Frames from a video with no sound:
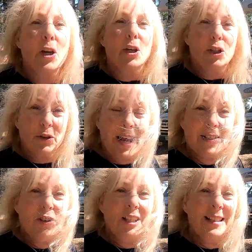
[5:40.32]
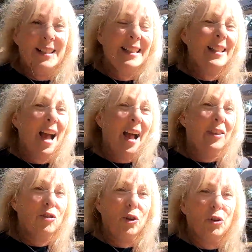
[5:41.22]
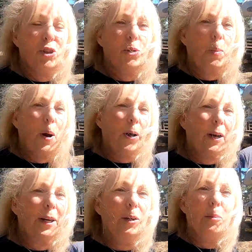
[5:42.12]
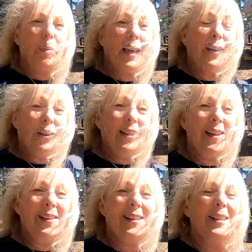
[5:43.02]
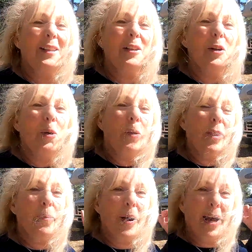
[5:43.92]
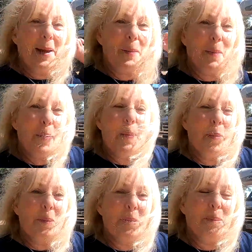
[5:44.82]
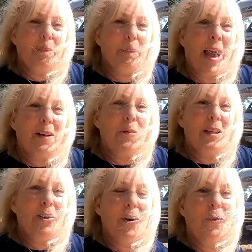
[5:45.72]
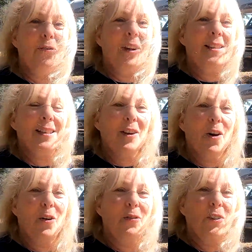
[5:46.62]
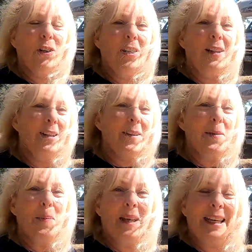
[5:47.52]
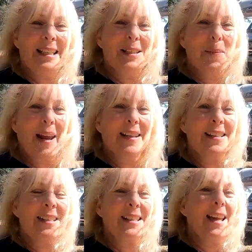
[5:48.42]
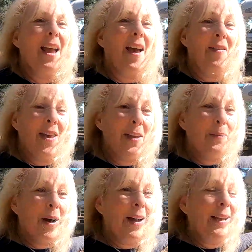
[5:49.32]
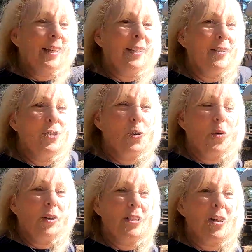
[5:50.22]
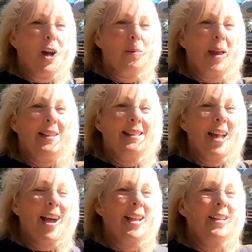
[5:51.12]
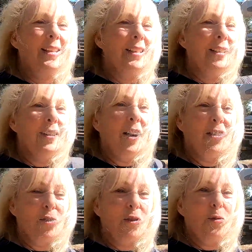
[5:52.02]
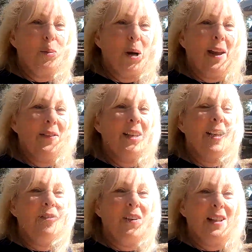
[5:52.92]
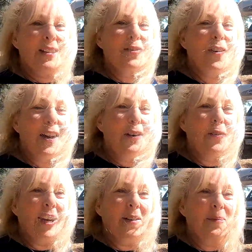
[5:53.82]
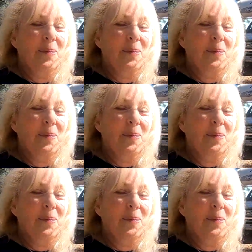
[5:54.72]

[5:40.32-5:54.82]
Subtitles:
So as you can see, I chose to park parallel with my back window facing over the big expanse, and then my door and dog pen side are sort of private and face the fire ring.